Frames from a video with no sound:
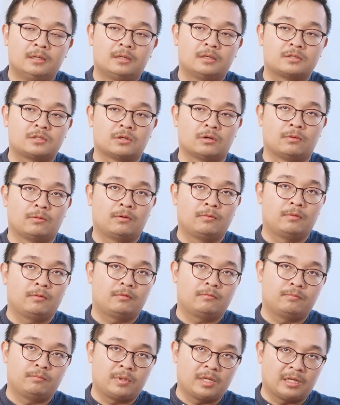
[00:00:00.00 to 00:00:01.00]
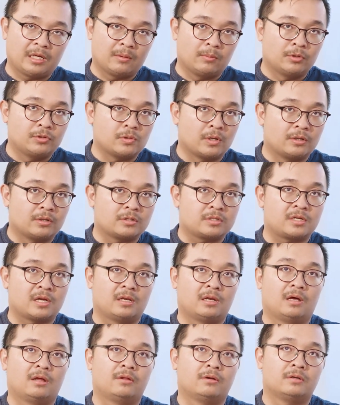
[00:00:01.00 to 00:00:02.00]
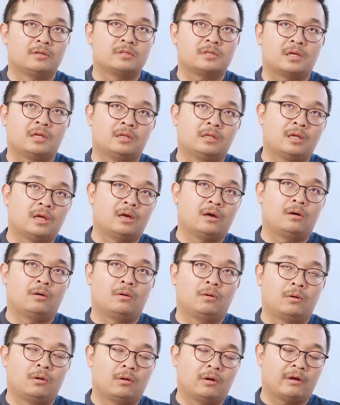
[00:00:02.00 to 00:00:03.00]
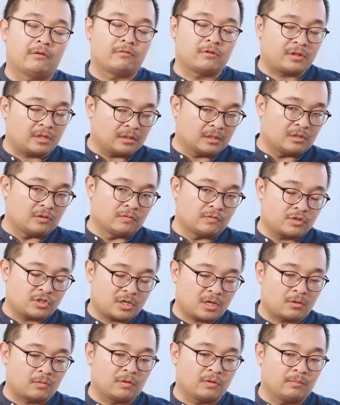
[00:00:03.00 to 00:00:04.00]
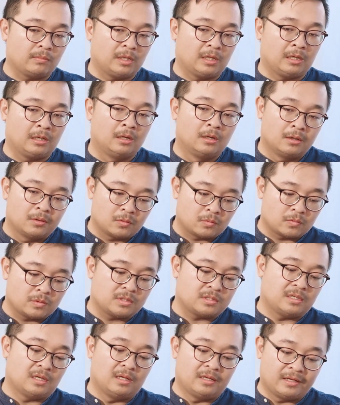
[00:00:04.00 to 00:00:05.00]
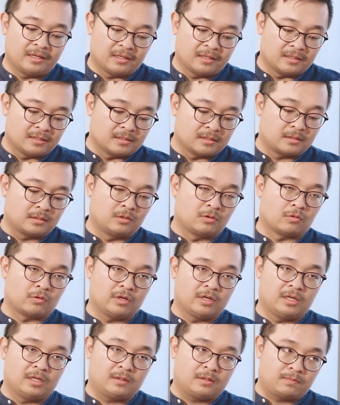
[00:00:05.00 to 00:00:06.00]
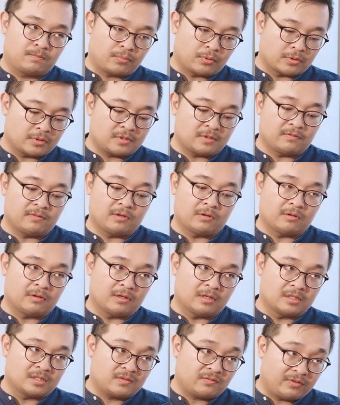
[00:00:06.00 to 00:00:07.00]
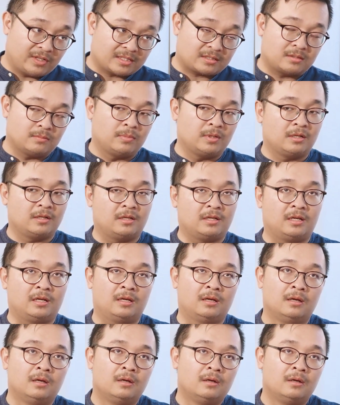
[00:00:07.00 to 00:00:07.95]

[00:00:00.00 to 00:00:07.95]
So being able to understand others. And now everything that you've shared with me, resilience, grit, perseverance, flexibility,